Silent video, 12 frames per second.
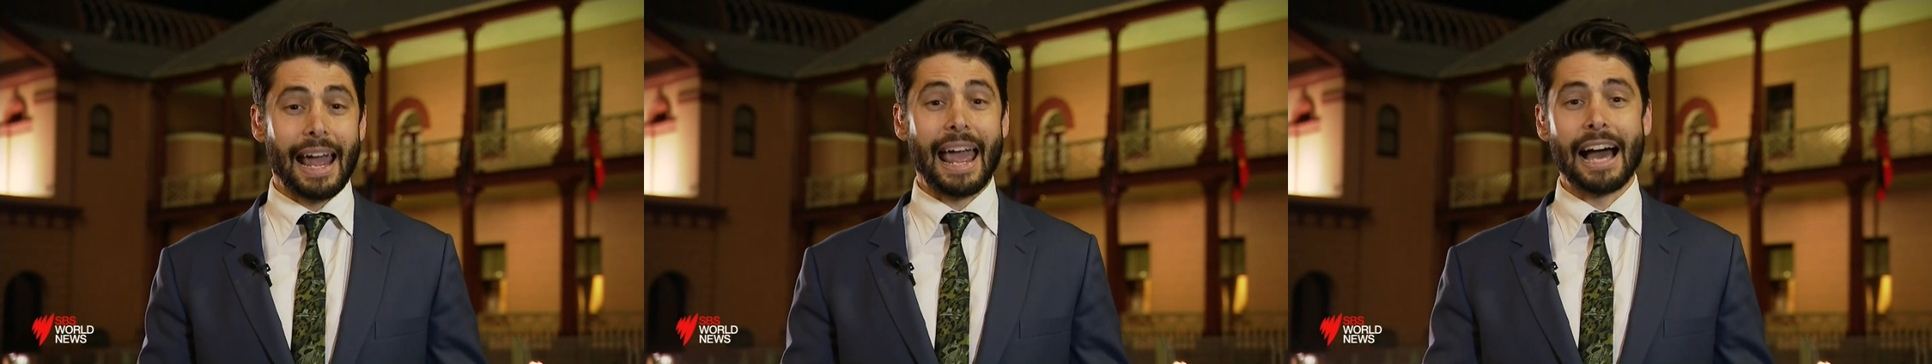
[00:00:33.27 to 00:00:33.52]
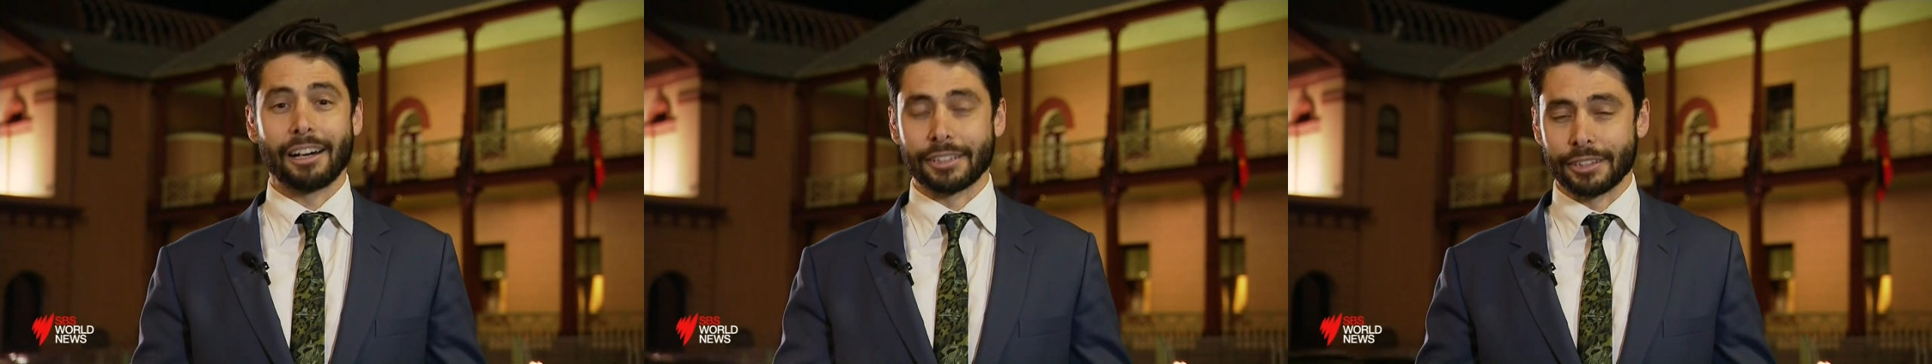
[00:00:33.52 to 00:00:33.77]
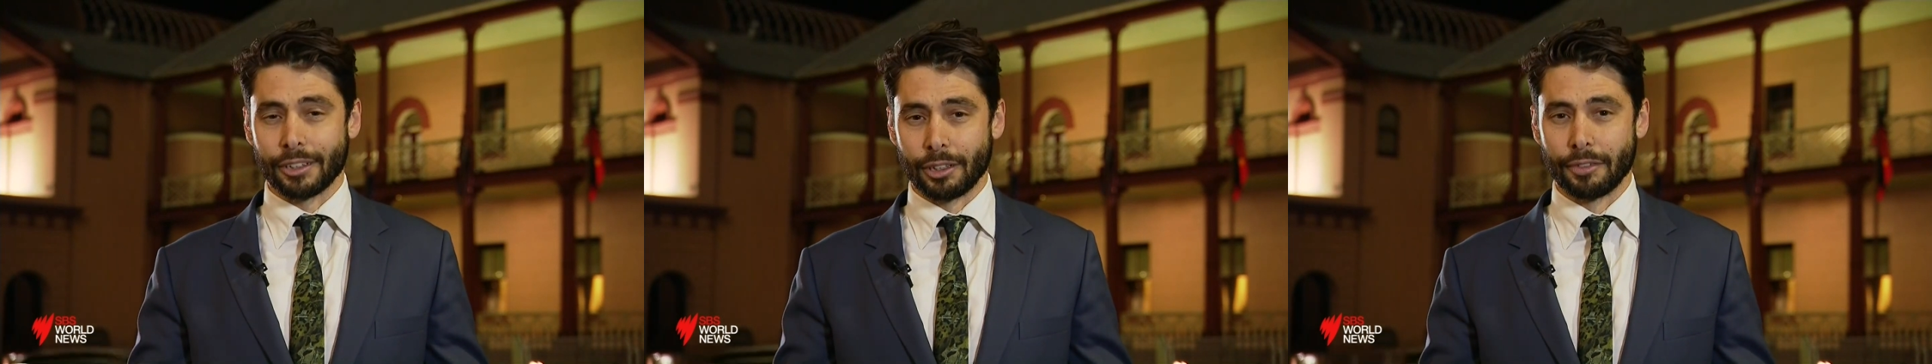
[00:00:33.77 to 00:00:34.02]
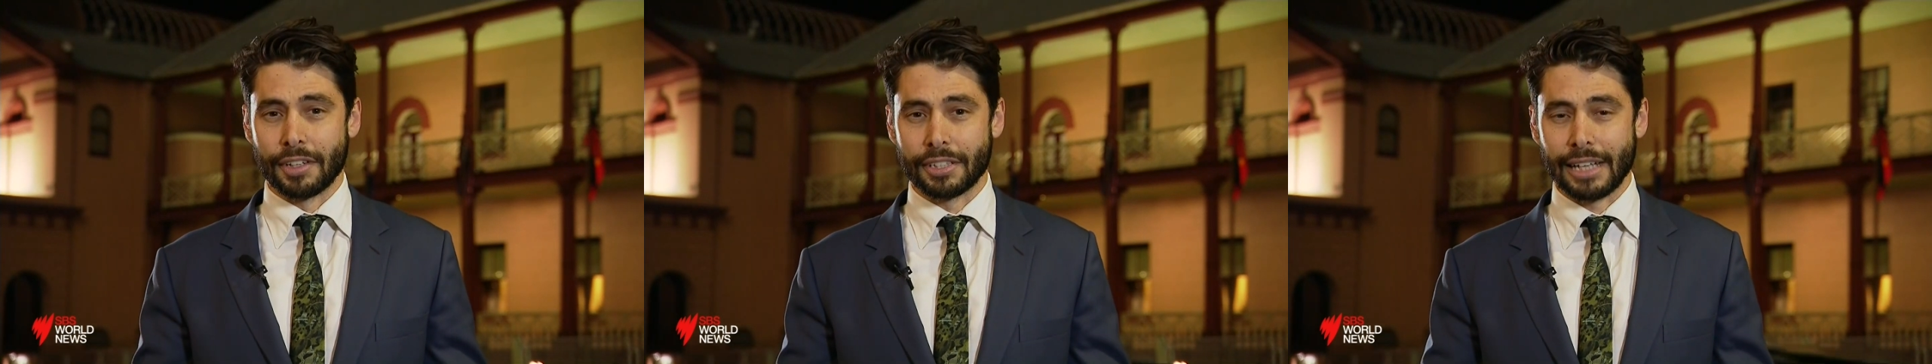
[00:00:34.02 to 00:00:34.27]
out
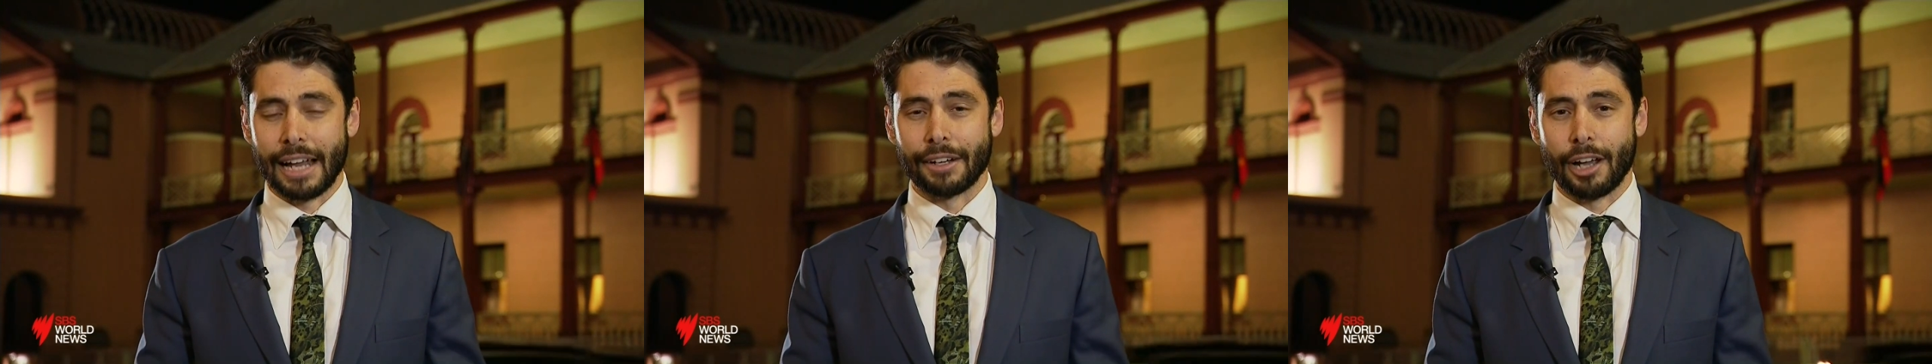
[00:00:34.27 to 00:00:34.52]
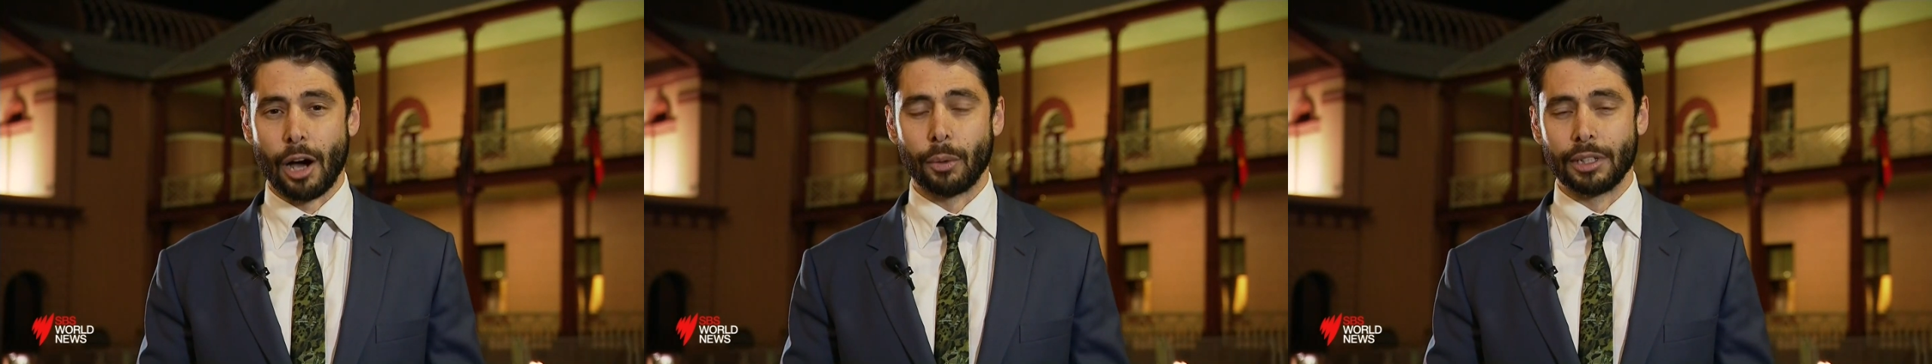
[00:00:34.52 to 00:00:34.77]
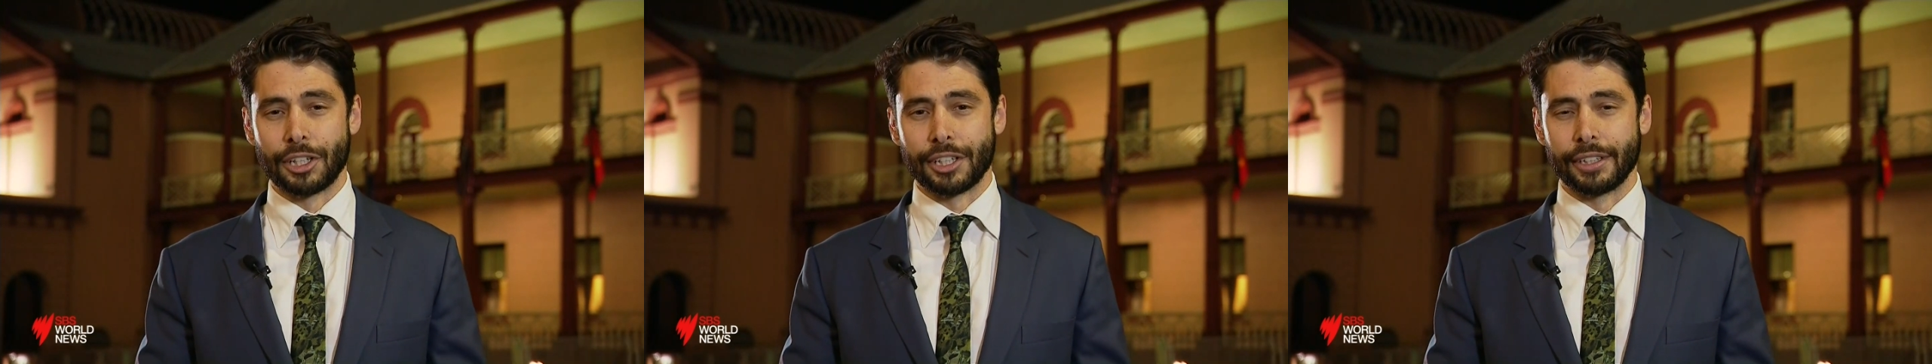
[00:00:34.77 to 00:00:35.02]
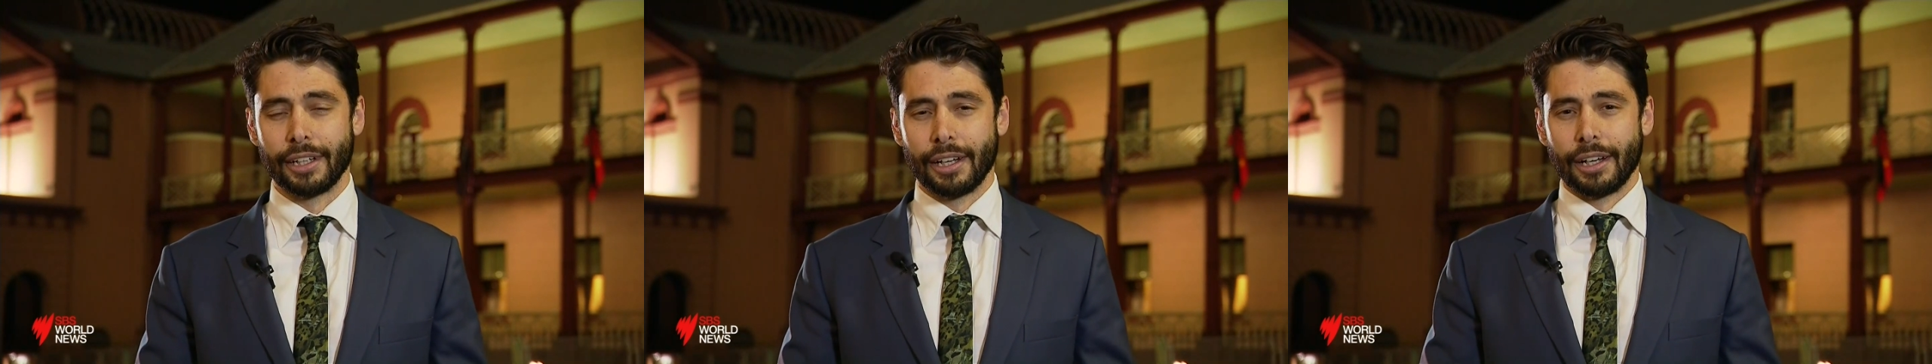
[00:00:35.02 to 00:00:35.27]
of the state
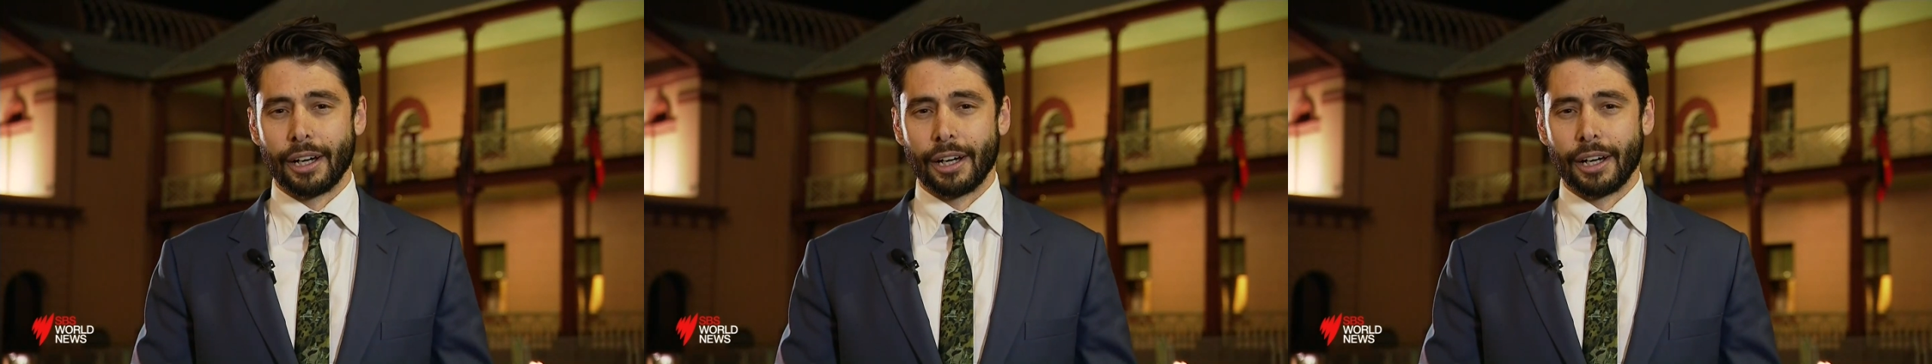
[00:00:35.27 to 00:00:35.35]
coalition